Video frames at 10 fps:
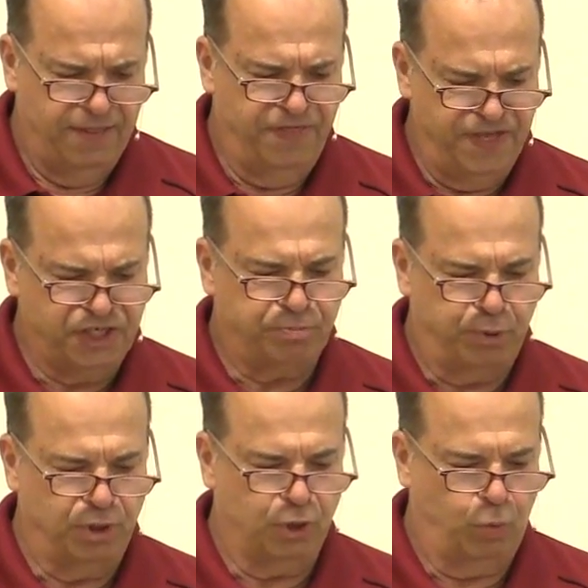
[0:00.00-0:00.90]
This
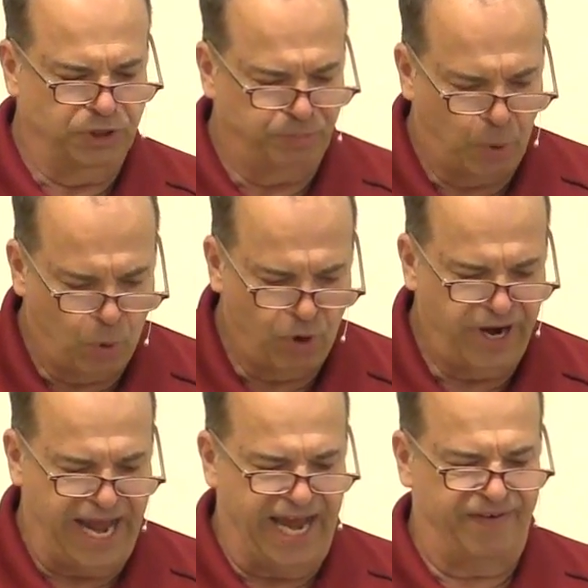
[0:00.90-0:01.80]
book was
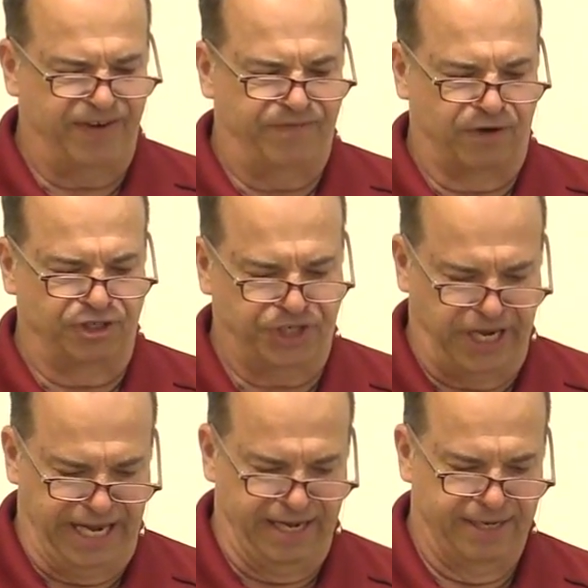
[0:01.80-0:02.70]
born out of
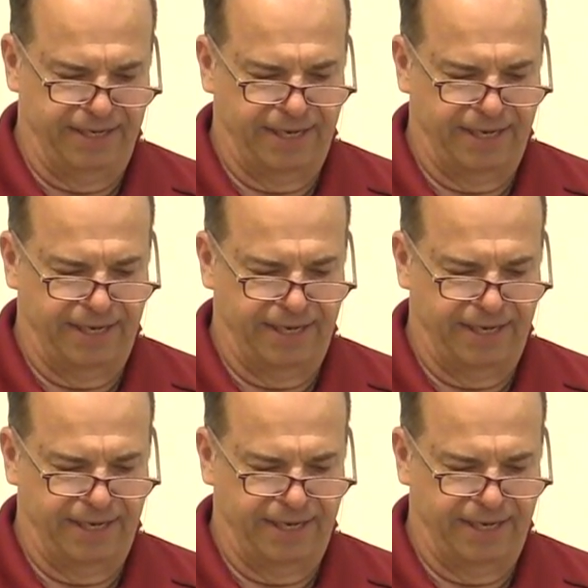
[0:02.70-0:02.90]
adversity.